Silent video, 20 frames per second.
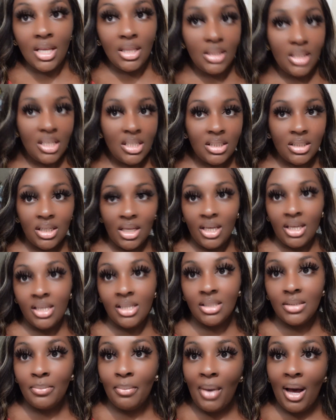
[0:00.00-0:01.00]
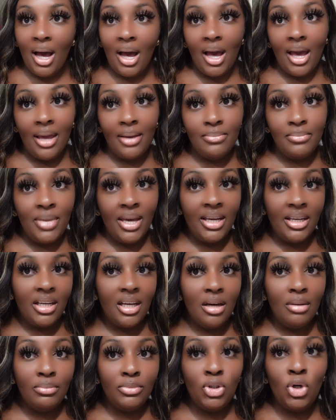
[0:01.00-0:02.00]
This is my
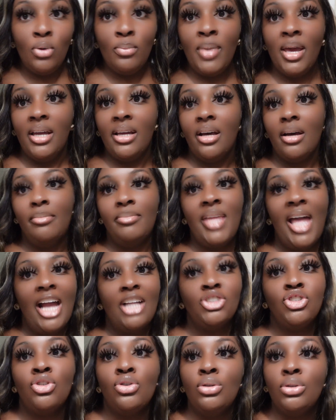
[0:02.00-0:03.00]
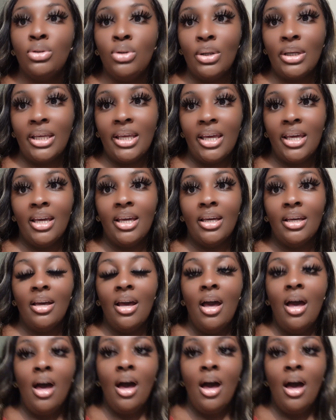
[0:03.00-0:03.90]
makeup, no makeup, natural looking